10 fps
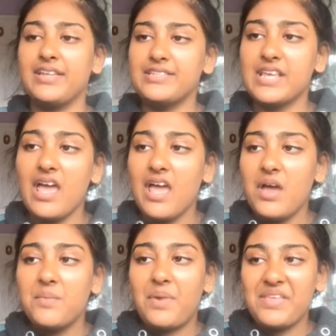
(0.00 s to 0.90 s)
and
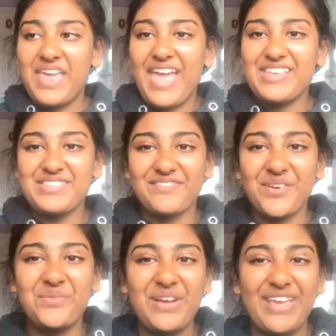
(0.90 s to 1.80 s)
by the end of
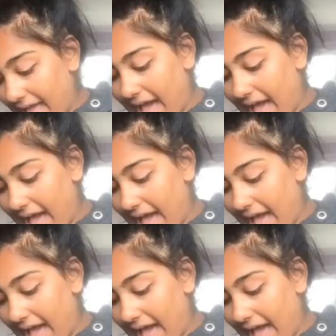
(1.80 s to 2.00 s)
the week,